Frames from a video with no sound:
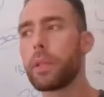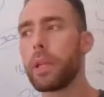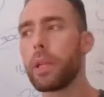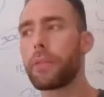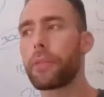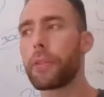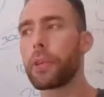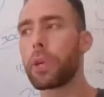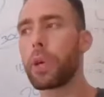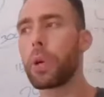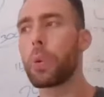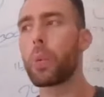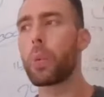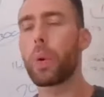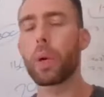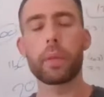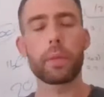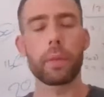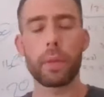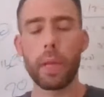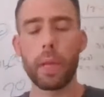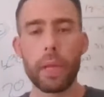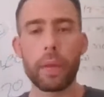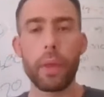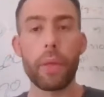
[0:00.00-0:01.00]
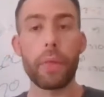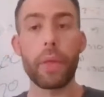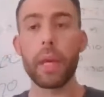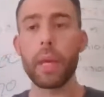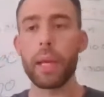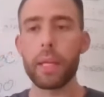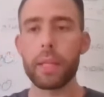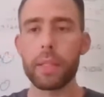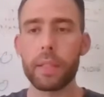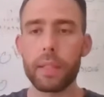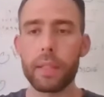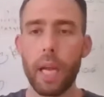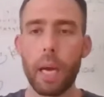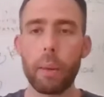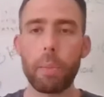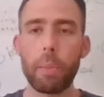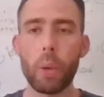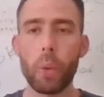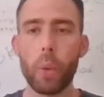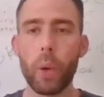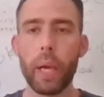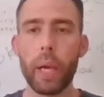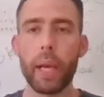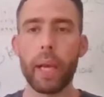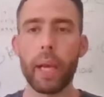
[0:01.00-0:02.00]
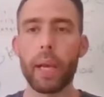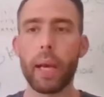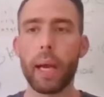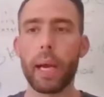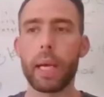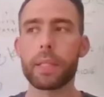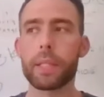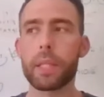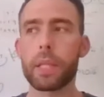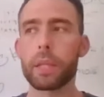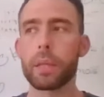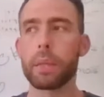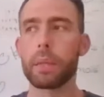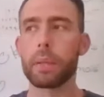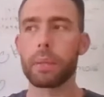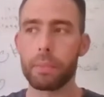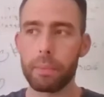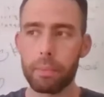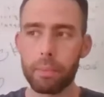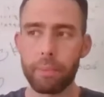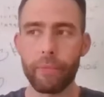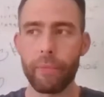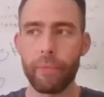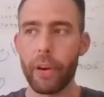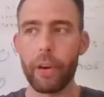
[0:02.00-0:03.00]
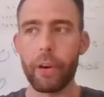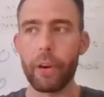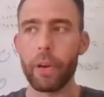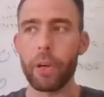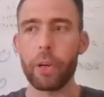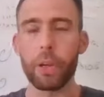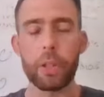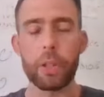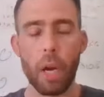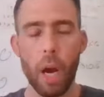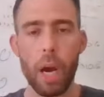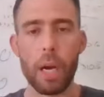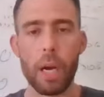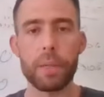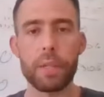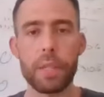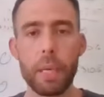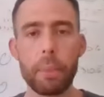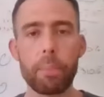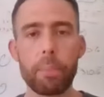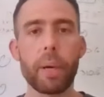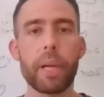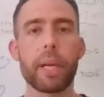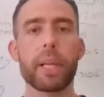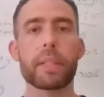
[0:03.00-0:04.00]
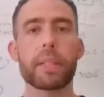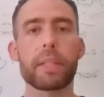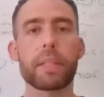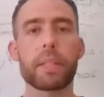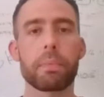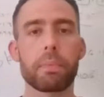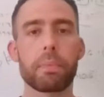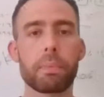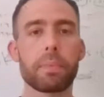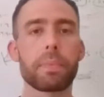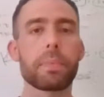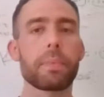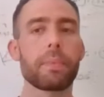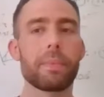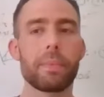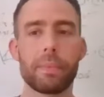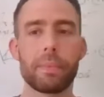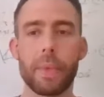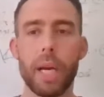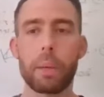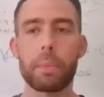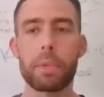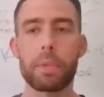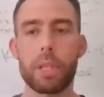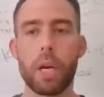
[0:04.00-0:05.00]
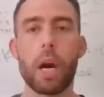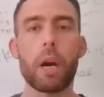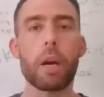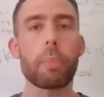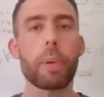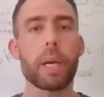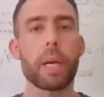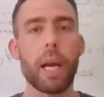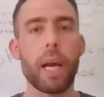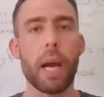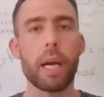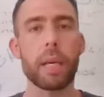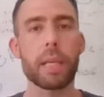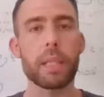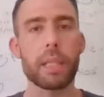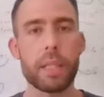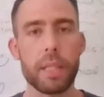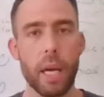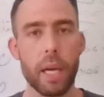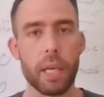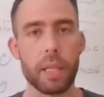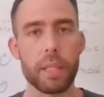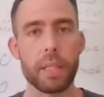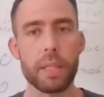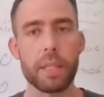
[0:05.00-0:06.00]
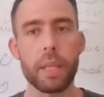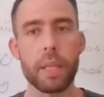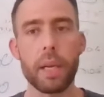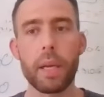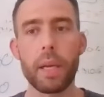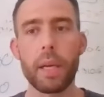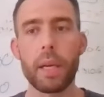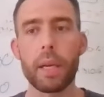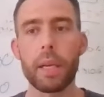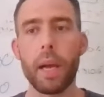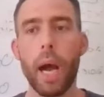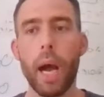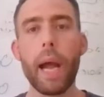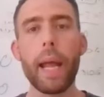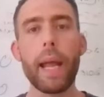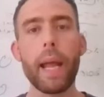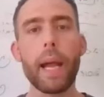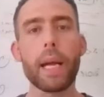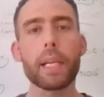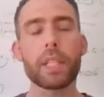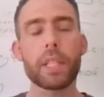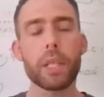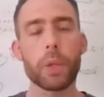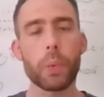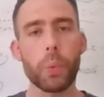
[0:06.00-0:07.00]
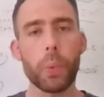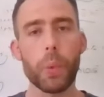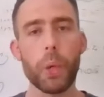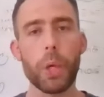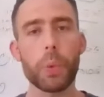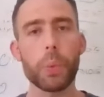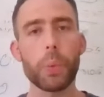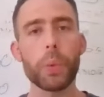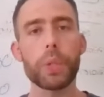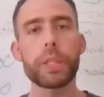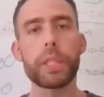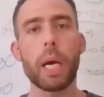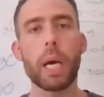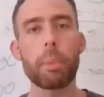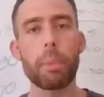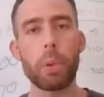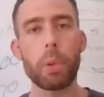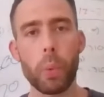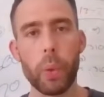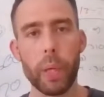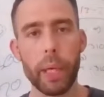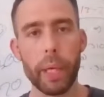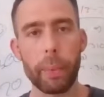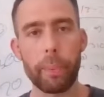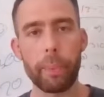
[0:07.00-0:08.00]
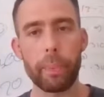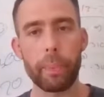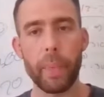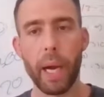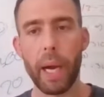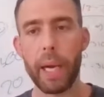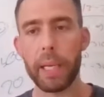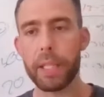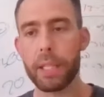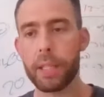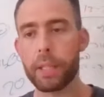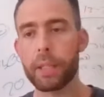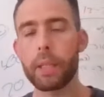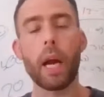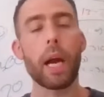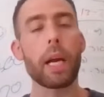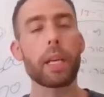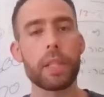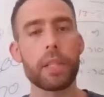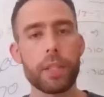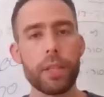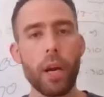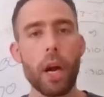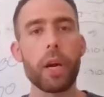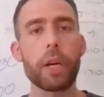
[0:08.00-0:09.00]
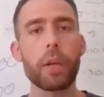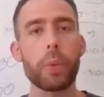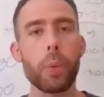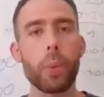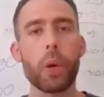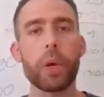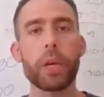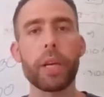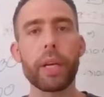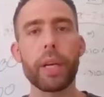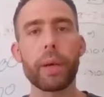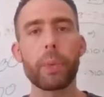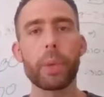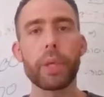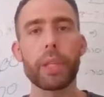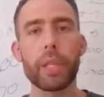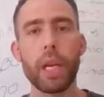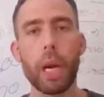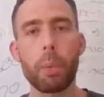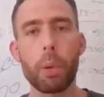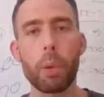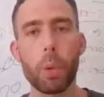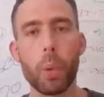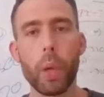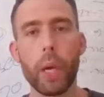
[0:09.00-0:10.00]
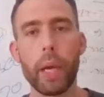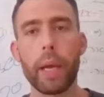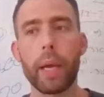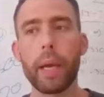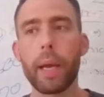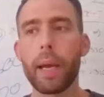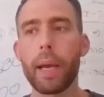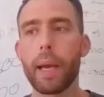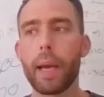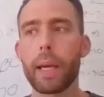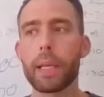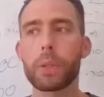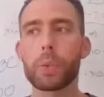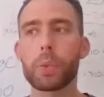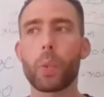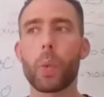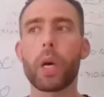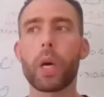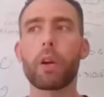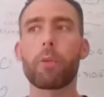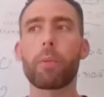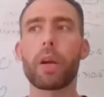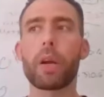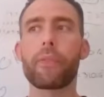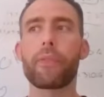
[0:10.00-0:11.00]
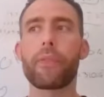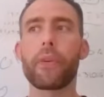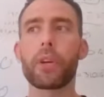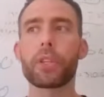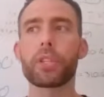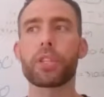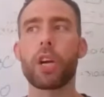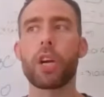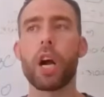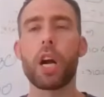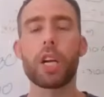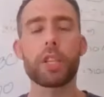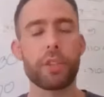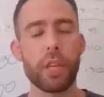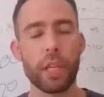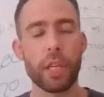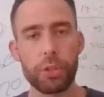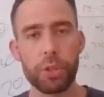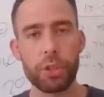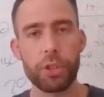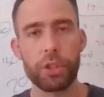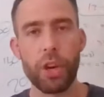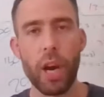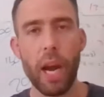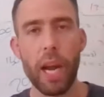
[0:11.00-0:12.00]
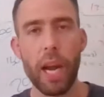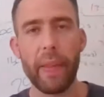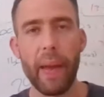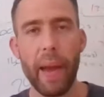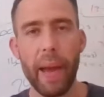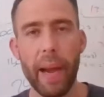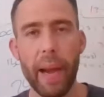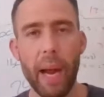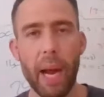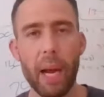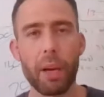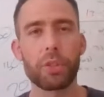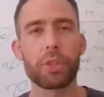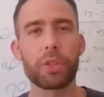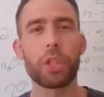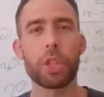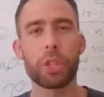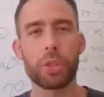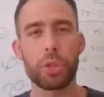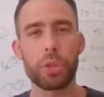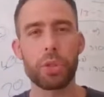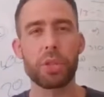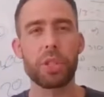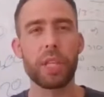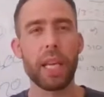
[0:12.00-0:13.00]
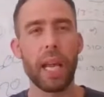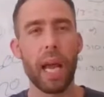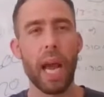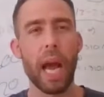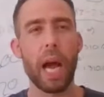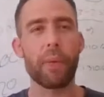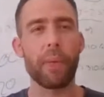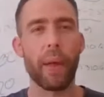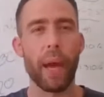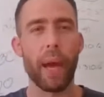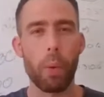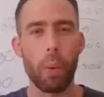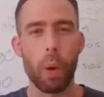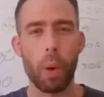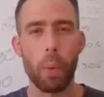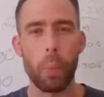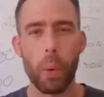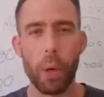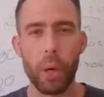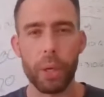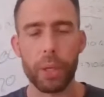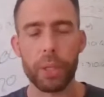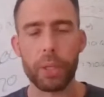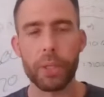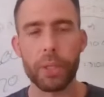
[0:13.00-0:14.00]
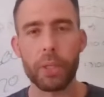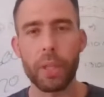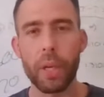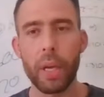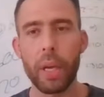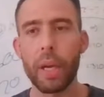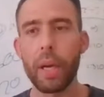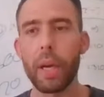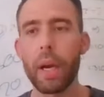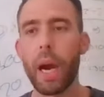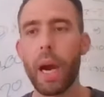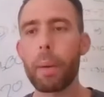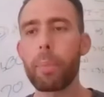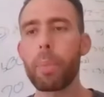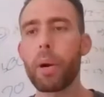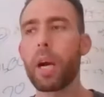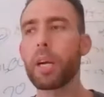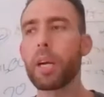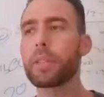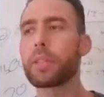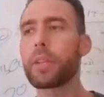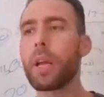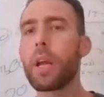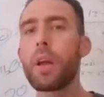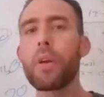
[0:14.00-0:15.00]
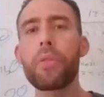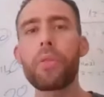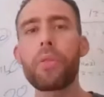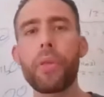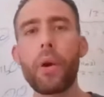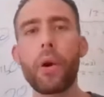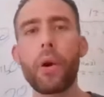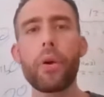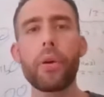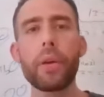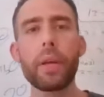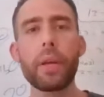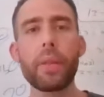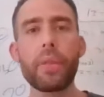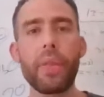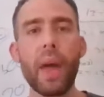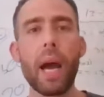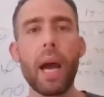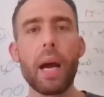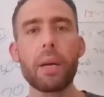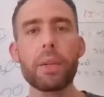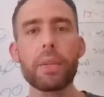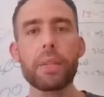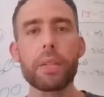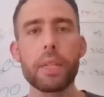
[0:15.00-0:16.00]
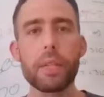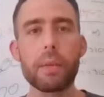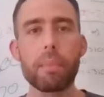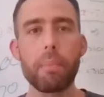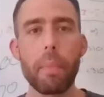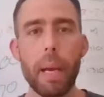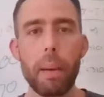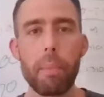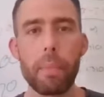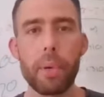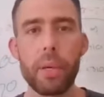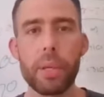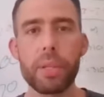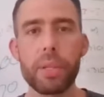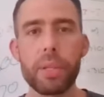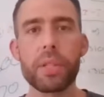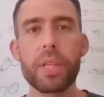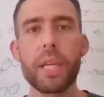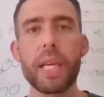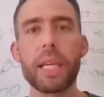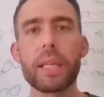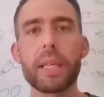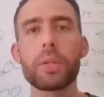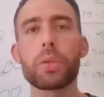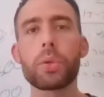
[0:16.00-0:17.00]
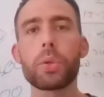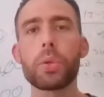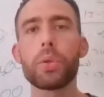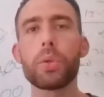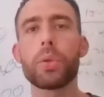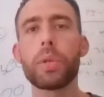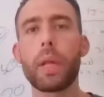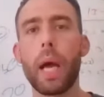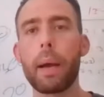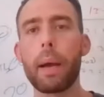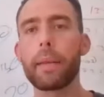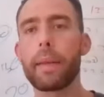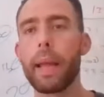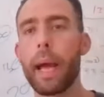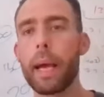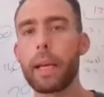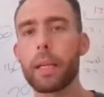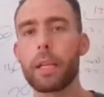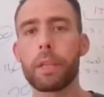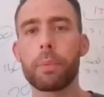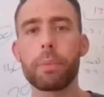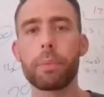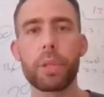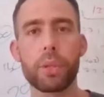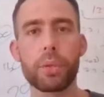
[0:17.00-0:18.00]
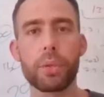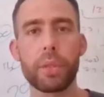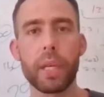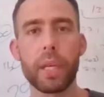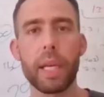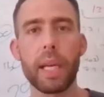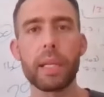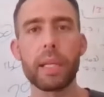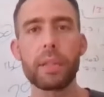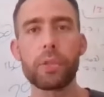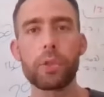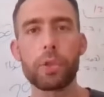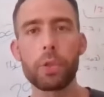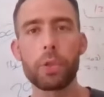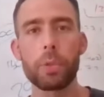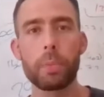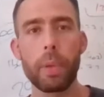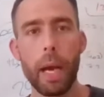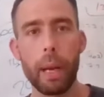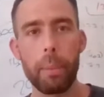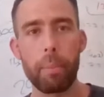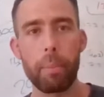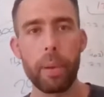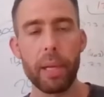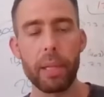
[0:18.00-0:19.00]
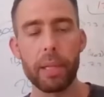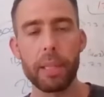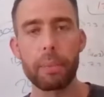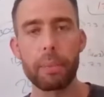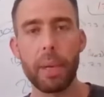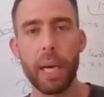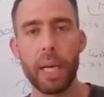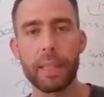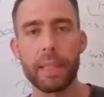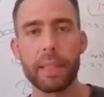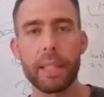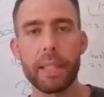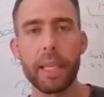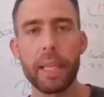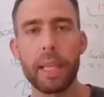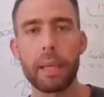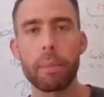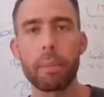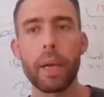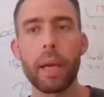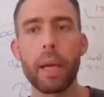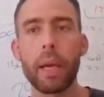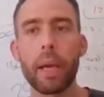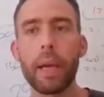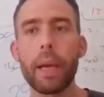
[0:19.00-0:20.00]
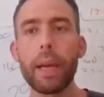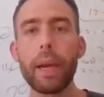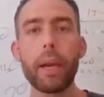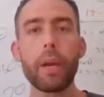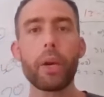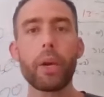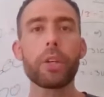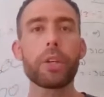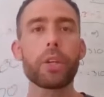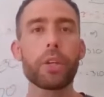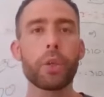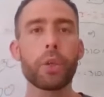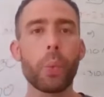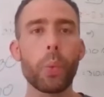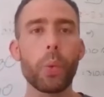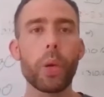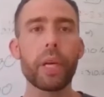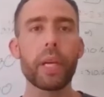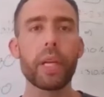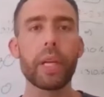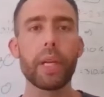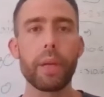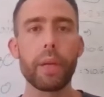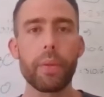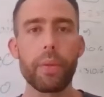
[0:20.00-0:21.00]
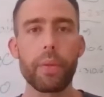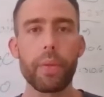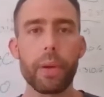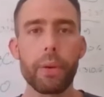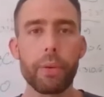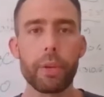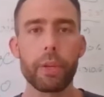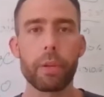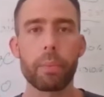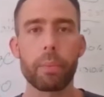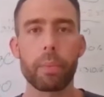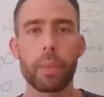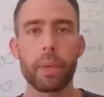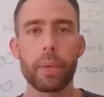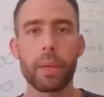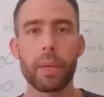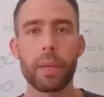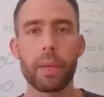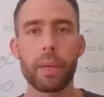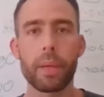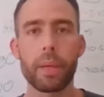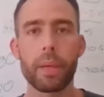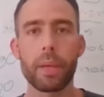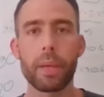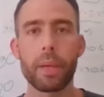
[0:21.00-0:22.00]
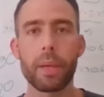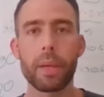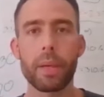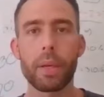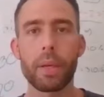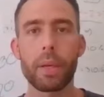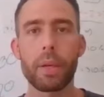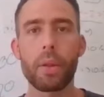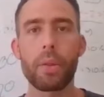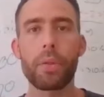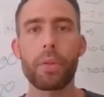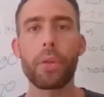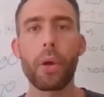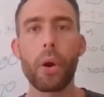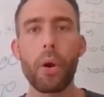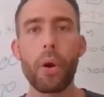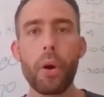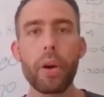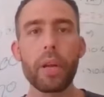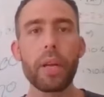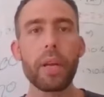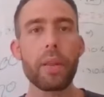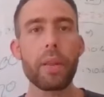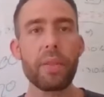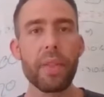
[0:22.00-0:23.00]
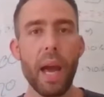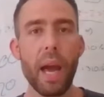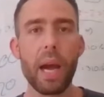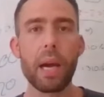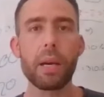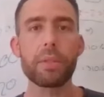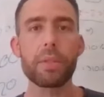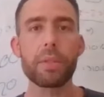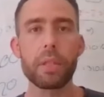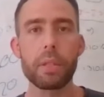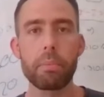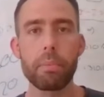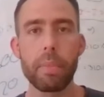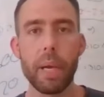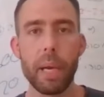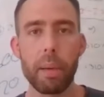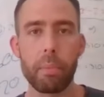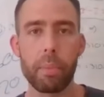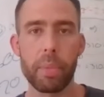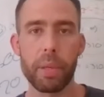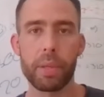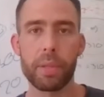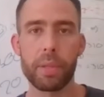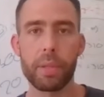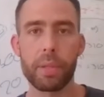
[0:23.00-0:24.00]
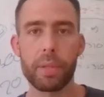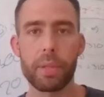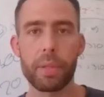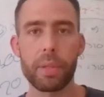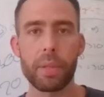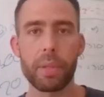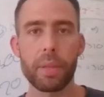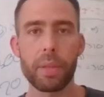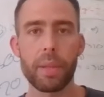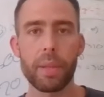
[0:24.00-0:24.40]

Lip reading: you don't, the thing is, double way has a very good concept, but I'm sorry, but it kind of sucks. I actually worked with double way. I started working with double way as one of my first contracts to try that out, just to see how that one worked. I brought 30,000 members into that community, into that building my team, and I earned 20 Ethereum. 30,000 members,